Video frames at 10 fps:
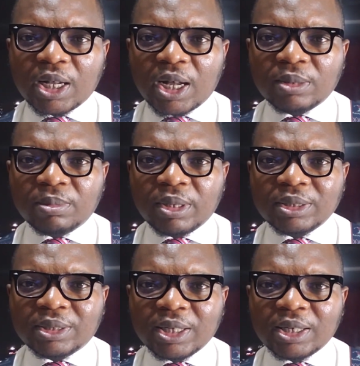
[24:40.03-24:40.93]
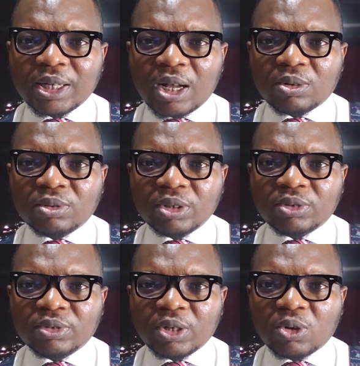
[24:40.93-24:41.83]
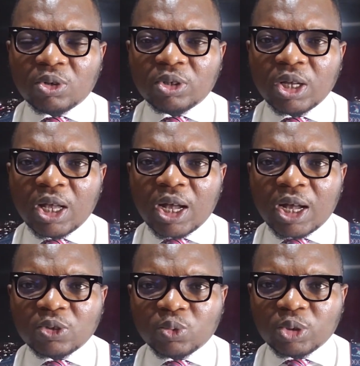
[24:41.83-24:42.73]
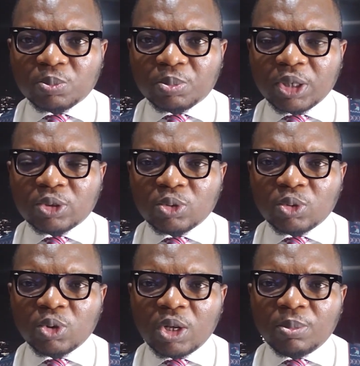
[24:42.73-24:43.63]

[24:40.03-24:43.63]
and maintain accurate record as we speak to